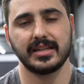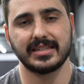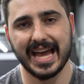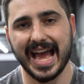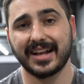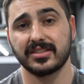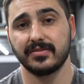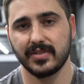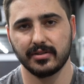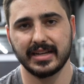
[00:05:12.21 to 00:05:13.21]
taxed
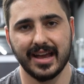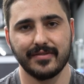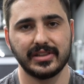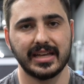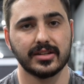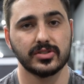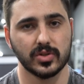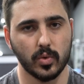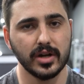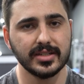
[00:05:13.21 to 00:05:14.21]
very heavily in a
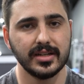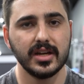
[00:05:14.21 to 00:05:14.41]
squat.